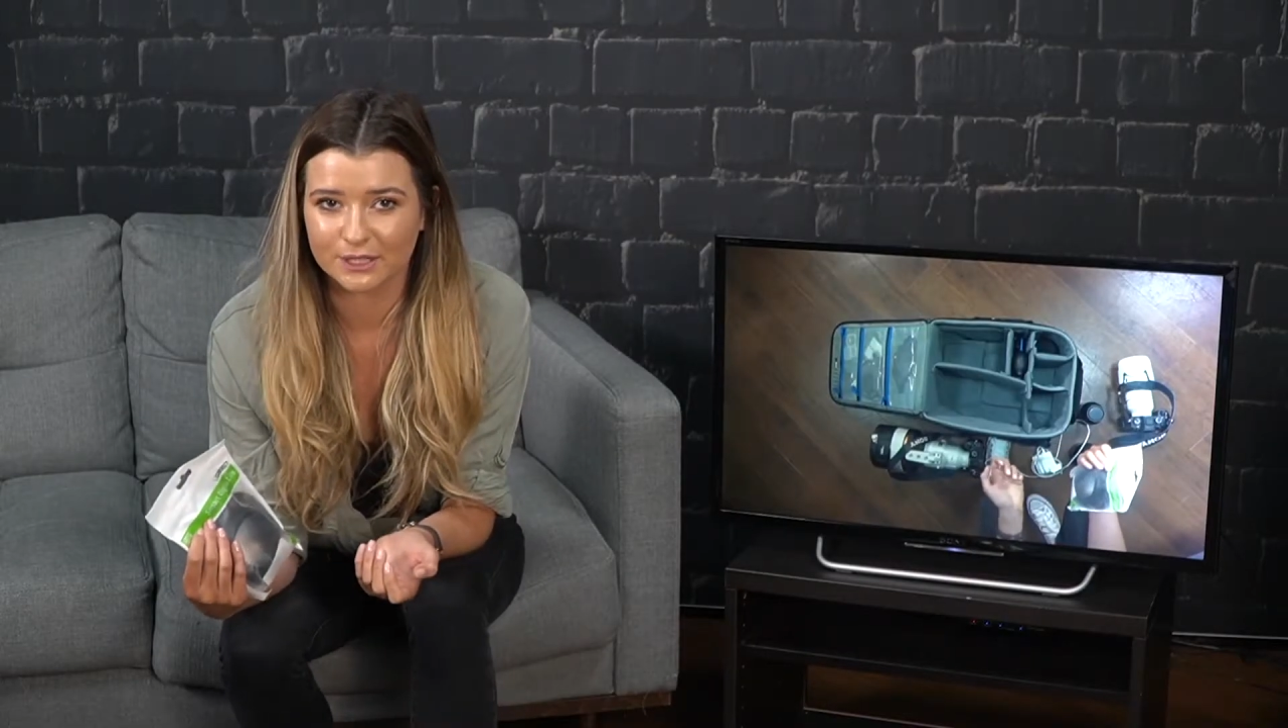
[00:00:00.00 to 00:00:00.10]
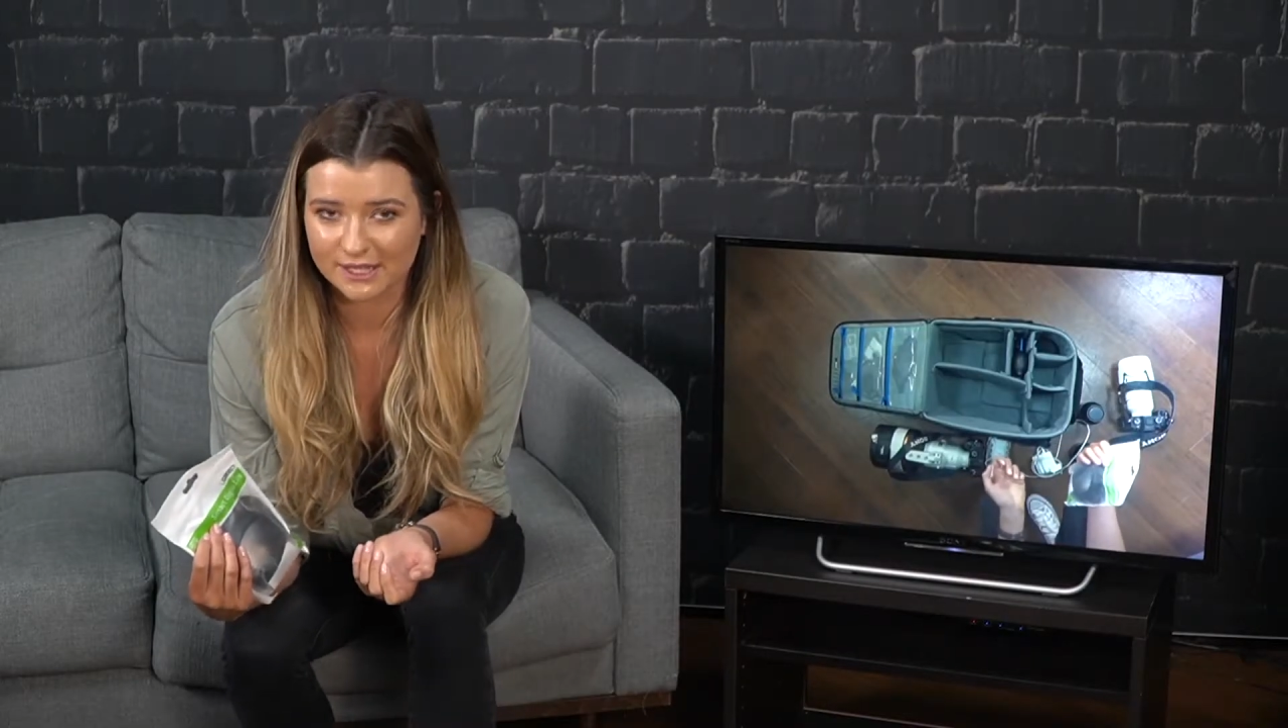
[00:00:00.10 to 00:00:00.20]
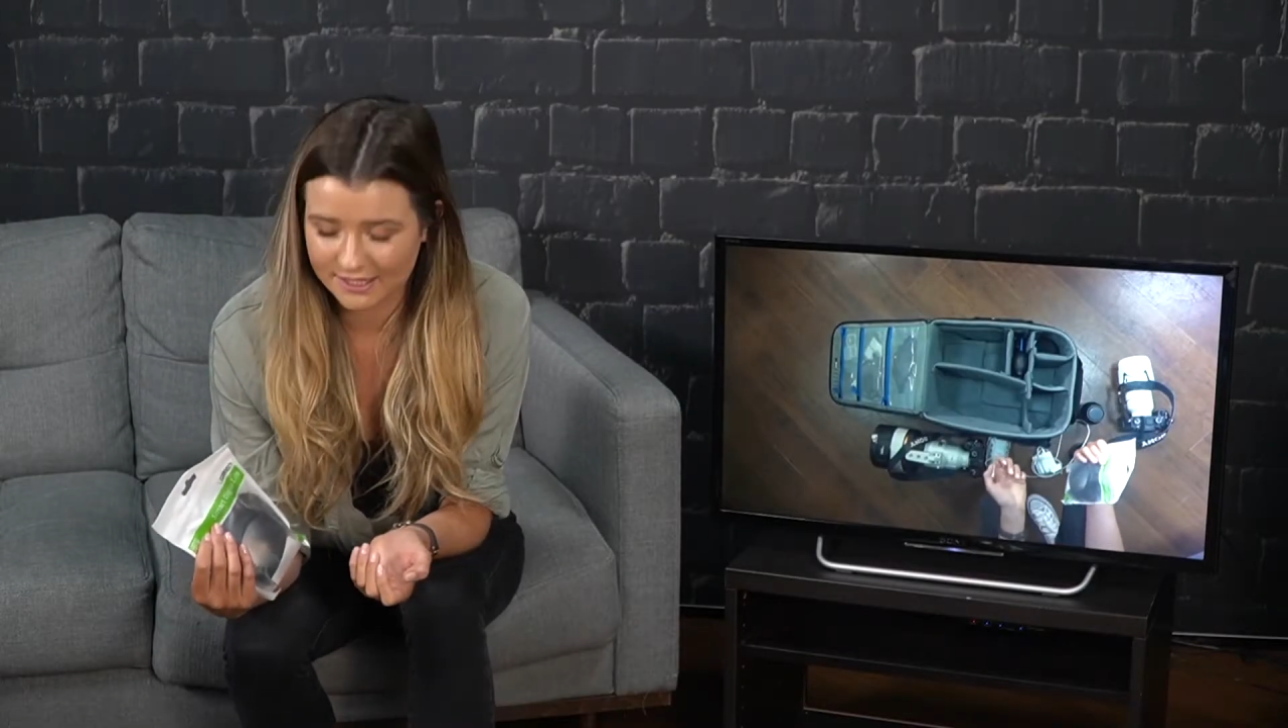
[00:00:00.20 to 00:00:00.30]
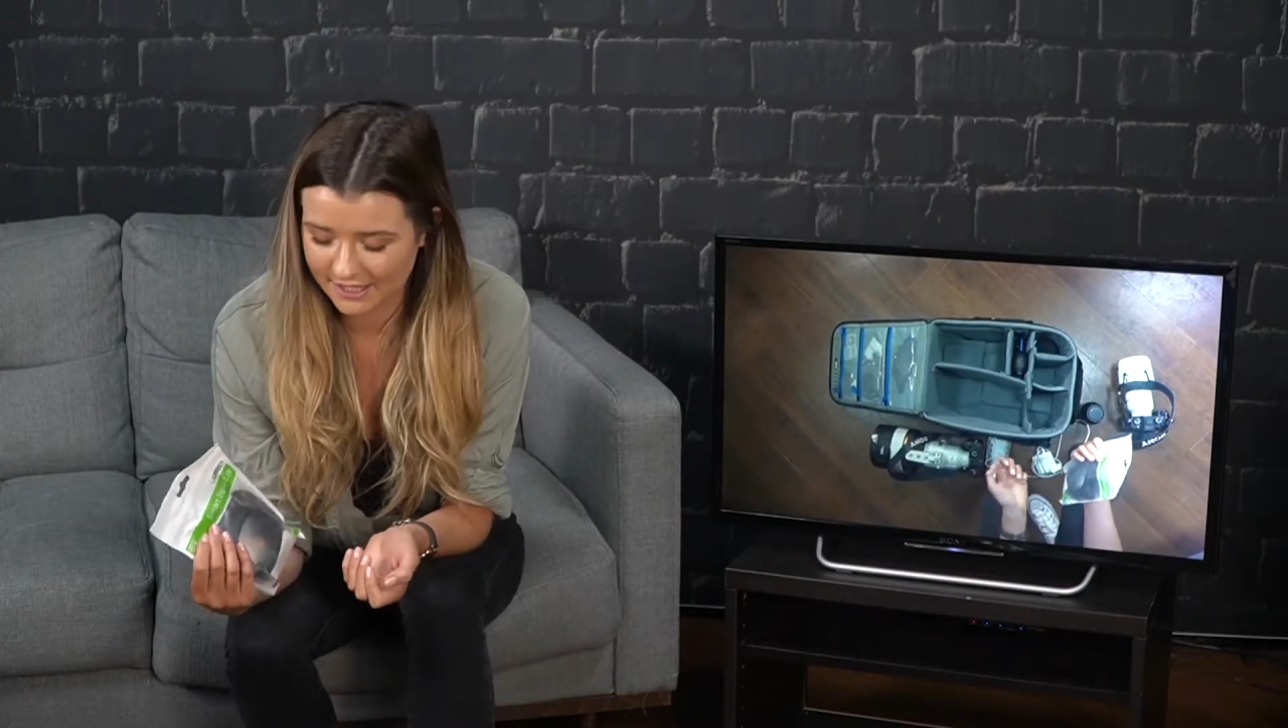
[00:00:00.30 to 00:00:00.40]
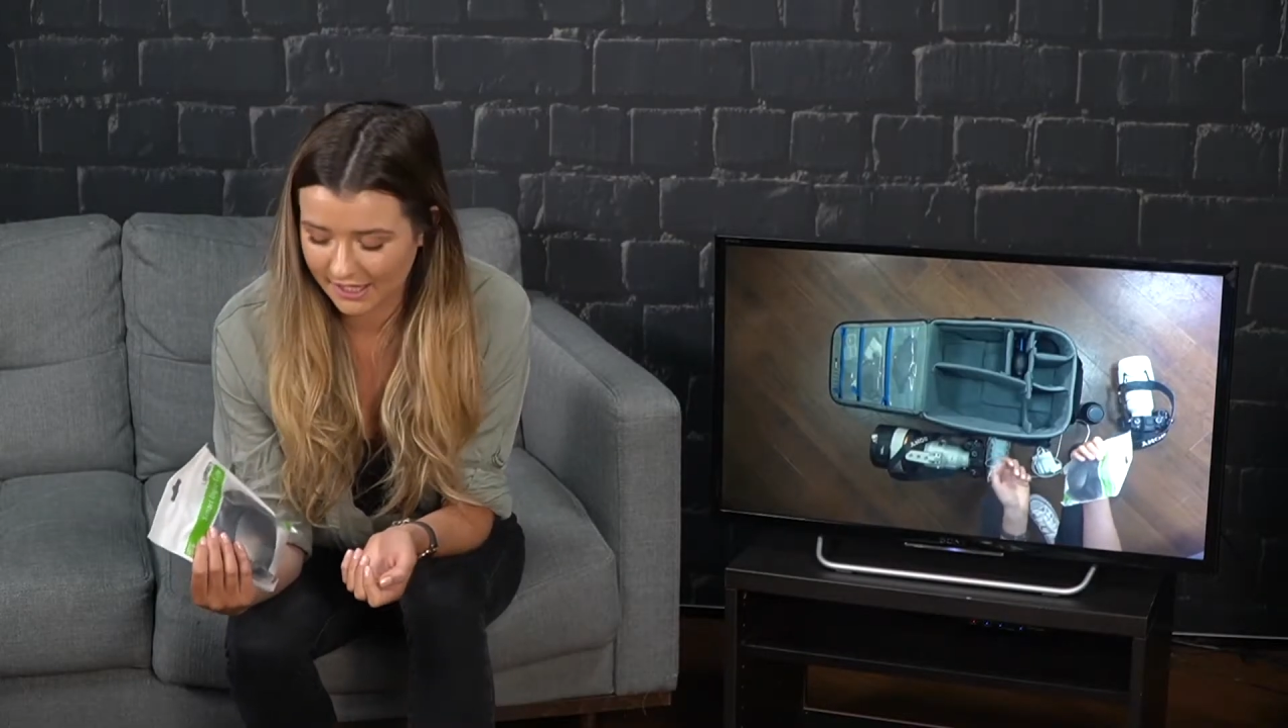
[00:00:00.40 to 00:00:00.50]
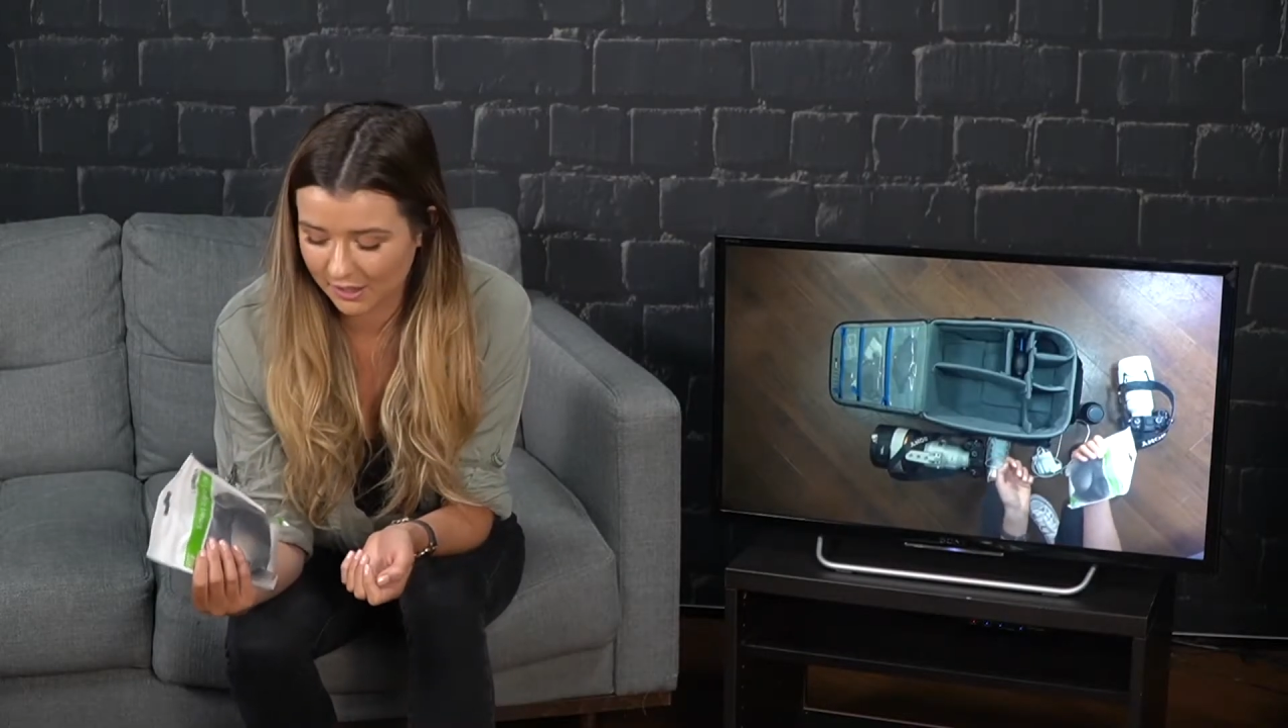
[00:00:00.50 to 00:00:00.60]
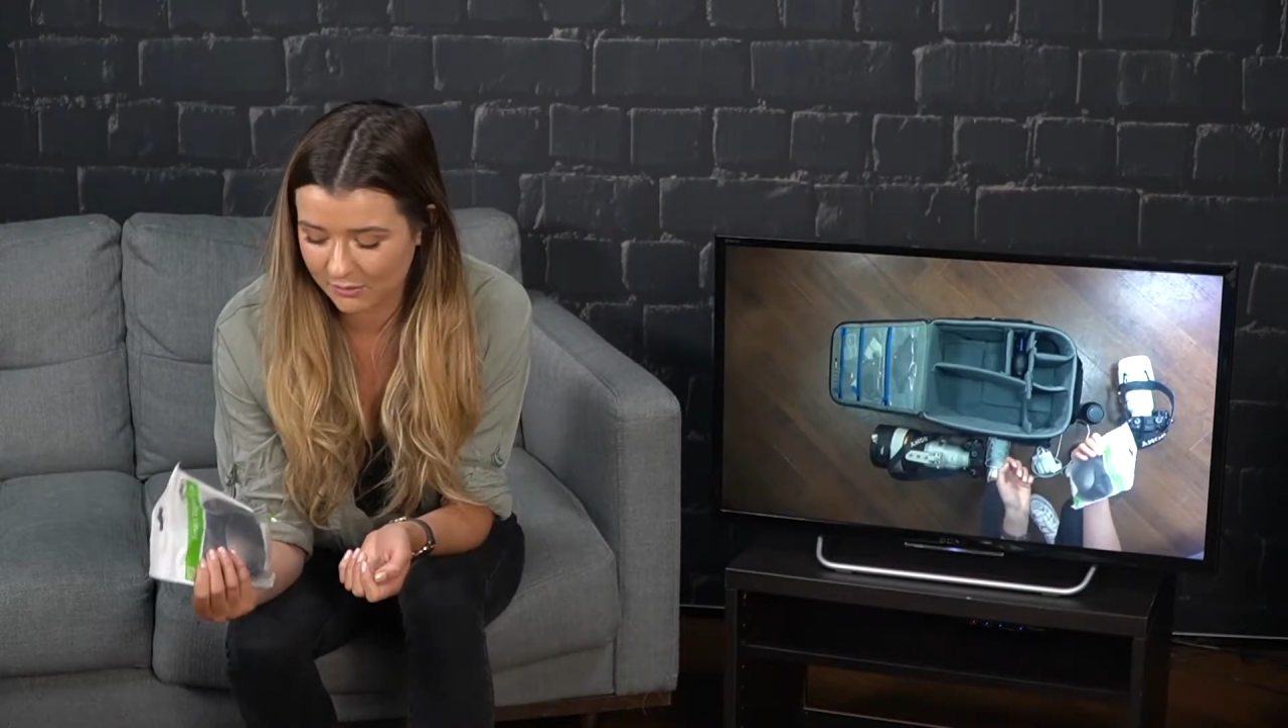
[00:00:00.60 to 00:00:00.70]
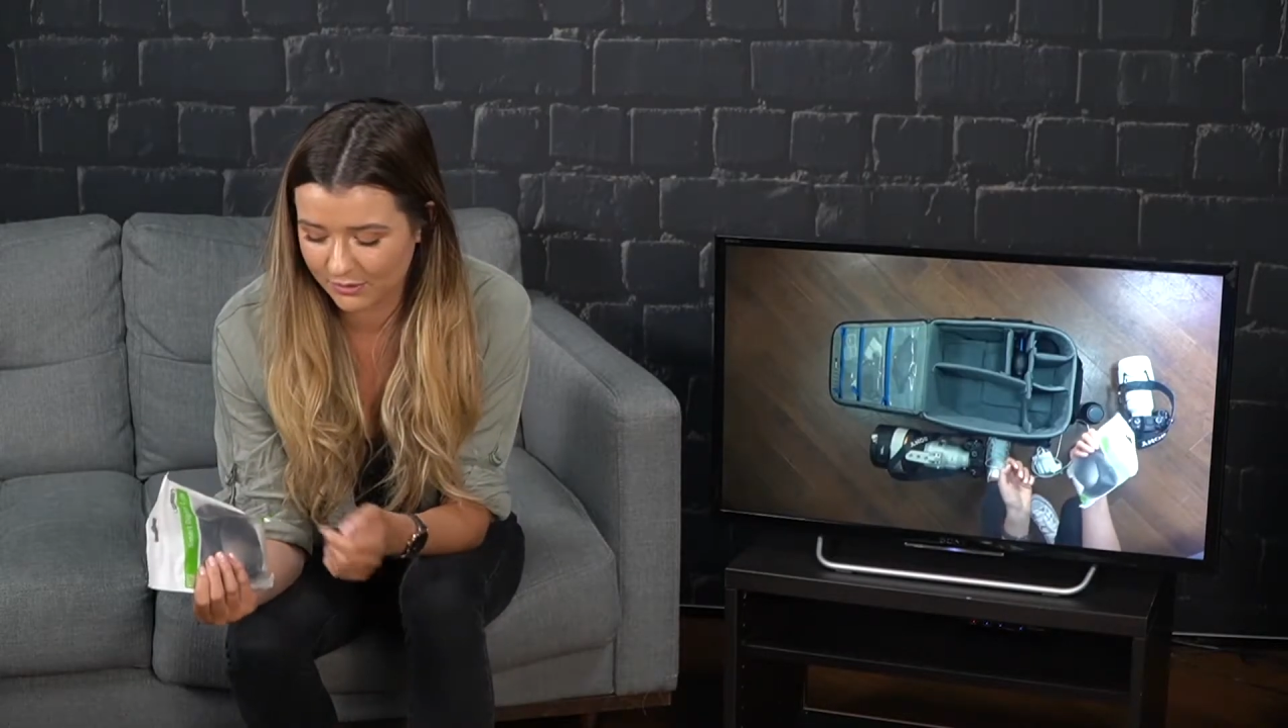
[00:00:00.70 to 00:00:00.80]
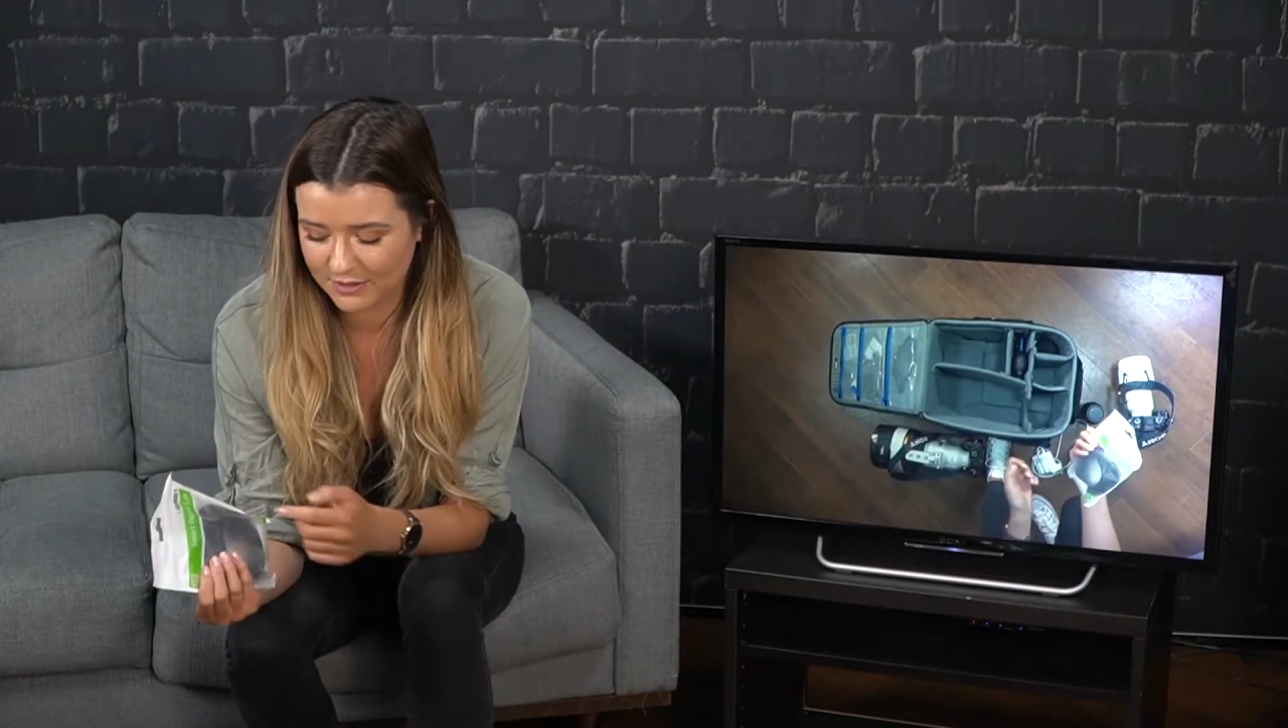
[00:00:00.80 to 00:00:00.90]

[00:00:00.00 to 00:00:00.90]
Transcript: Ethernet cable.